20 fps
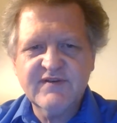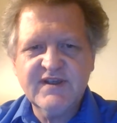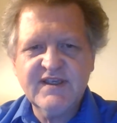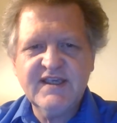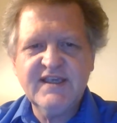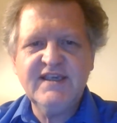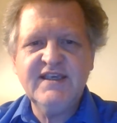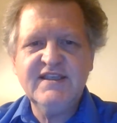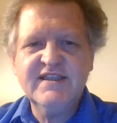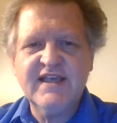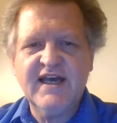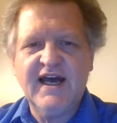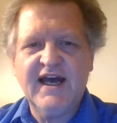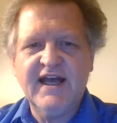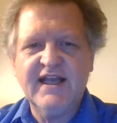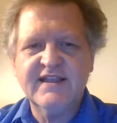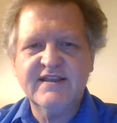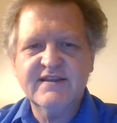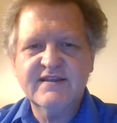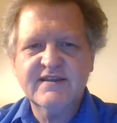
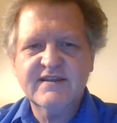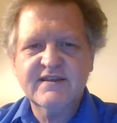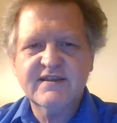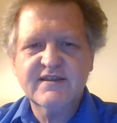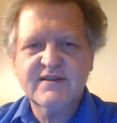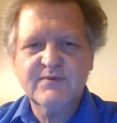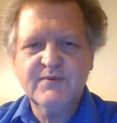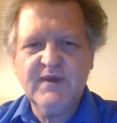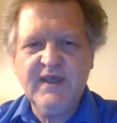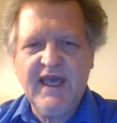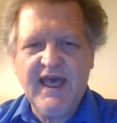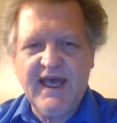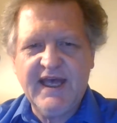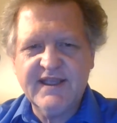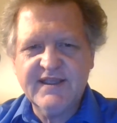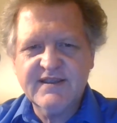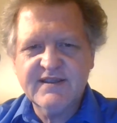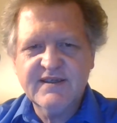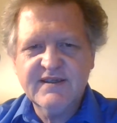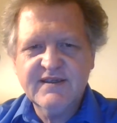eton, we
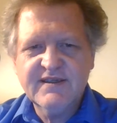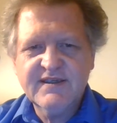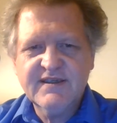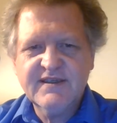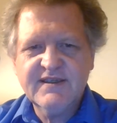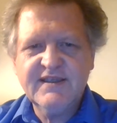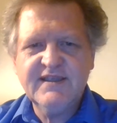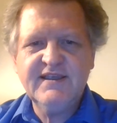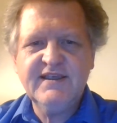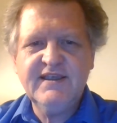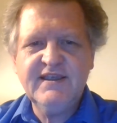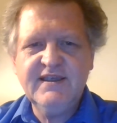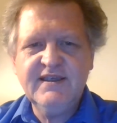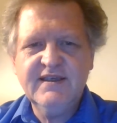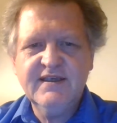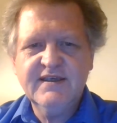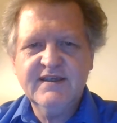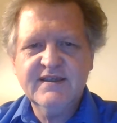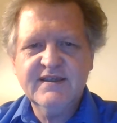got etani.